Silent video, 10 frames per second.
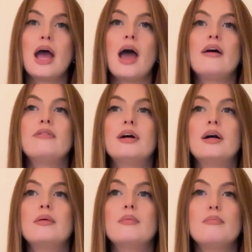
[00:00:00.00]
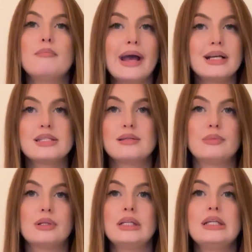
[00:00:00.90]
have a
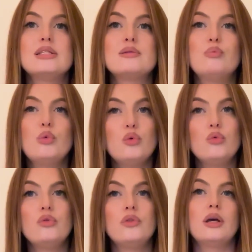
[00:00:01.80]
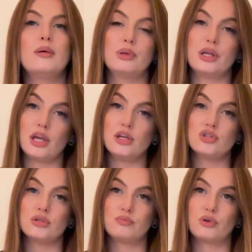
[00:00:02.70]
maximally smooth
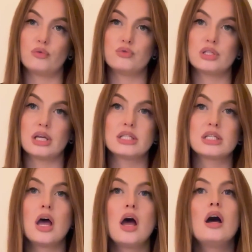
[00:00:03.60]
application process.